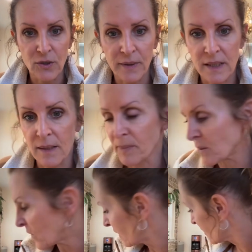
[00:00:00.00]
so
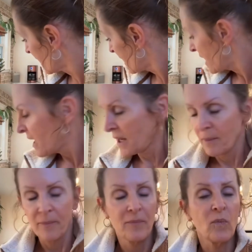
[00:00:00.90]
blessed that they
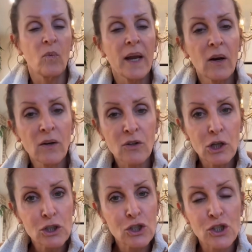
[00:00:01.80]
can
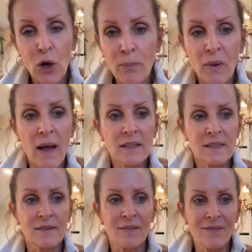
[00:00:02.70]
zap the
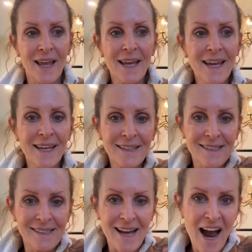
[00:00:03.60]
tumor
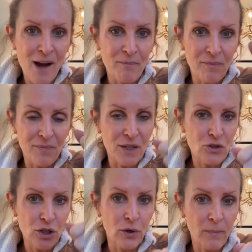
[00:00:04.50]
prior to
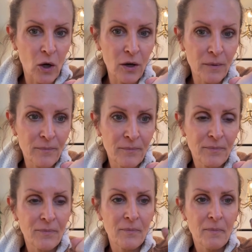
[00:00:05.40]
removing it, which
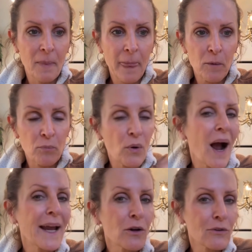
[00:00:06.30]
means
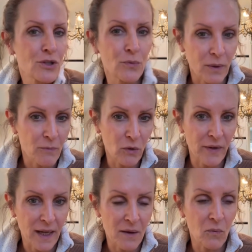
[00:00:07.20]
they will be
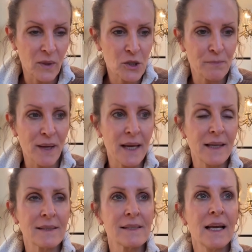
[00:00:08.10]
able to see
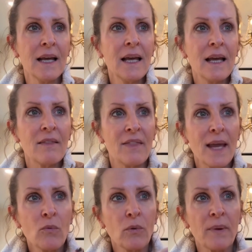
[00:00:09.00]
the exact
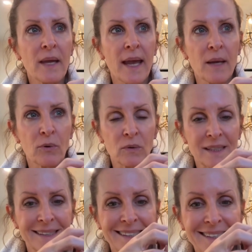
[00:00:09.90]
area of the
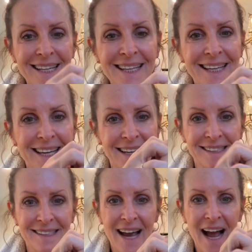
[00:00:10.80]
tumor
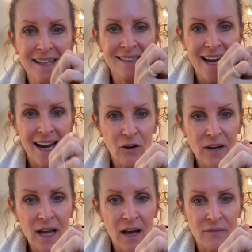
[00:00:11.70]
and the
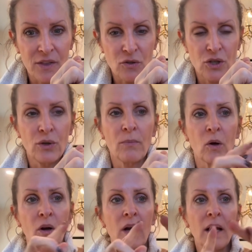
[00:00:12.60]
millimeters
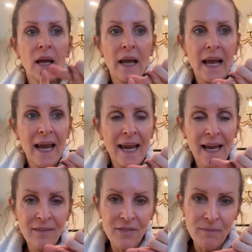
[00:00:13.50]
around the
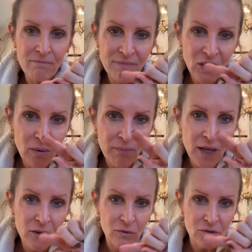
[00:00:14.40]
tumor. They can zap
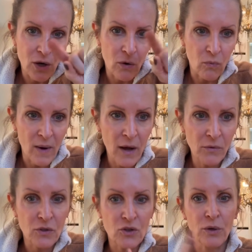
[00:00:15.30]
it and
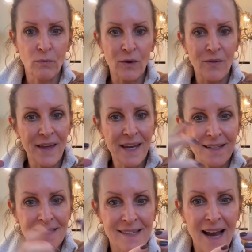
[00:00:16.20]
hopefully
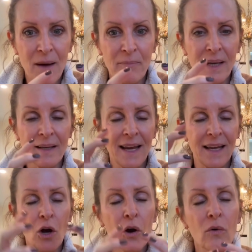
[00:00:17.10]
zap
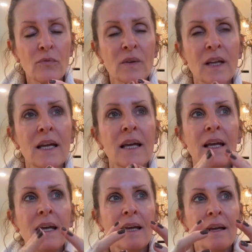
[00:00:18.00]
any
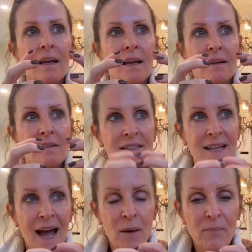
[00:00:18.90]
cells
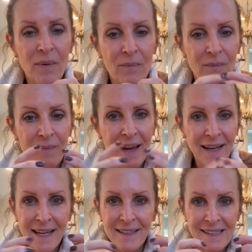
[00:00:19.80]
that could
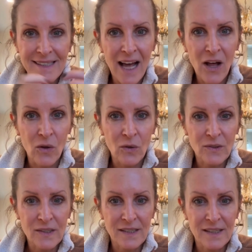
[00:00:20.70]
be left
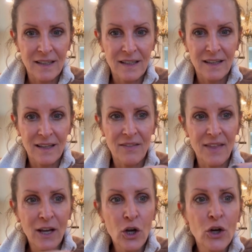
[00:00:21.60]
behind
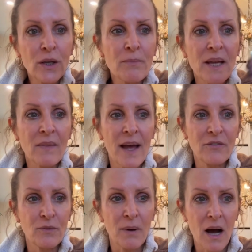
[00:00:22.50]
from
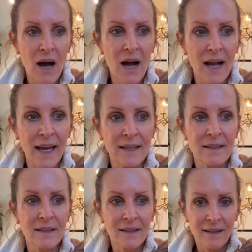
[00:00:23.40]
surgery. If it
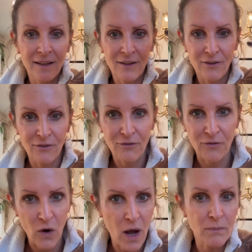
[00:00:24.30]
would have been the other way
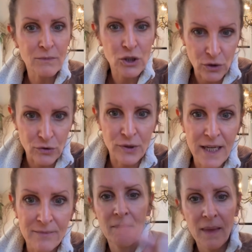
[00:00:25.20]
around, if they
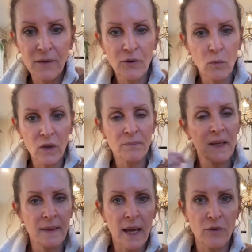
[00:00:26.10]
did
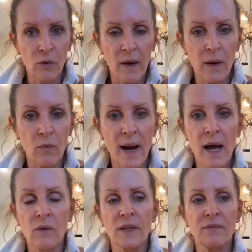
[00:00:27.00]
the
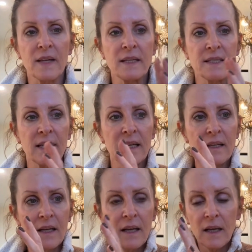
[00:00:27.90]
surgery
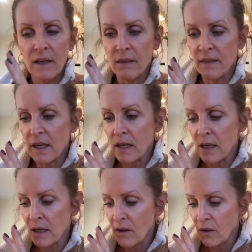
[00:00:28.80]
first and
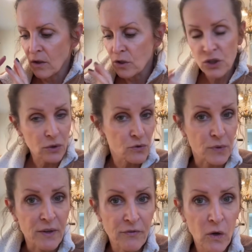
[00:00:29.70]
then the
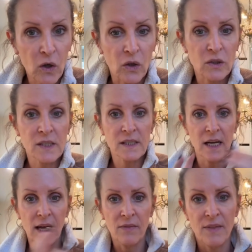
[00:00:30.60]
radiation
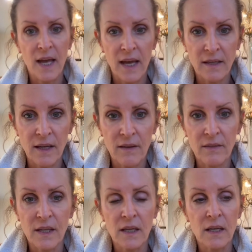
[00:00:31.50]
afterwards, there could
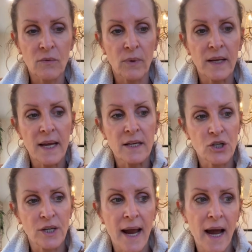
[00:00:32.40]
be cells
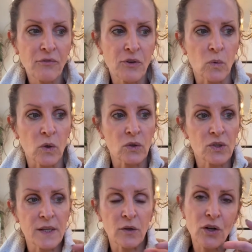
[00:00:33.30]
left. But doing
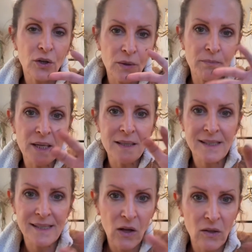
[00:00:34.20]
it this way
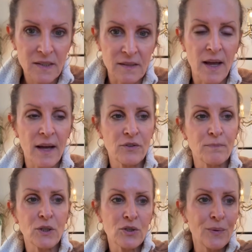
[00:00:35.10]
gives him a
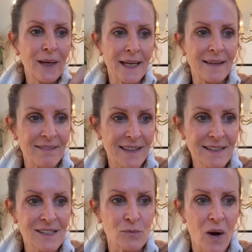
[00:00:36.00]
90%
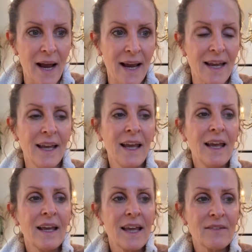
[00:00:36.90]
chance that it will not
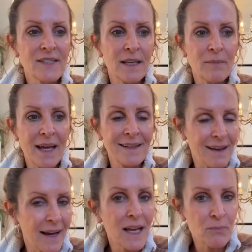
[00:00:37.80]
come back in
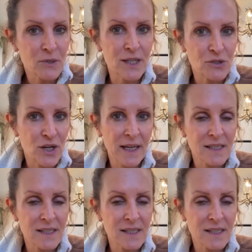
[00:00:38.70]
that spot.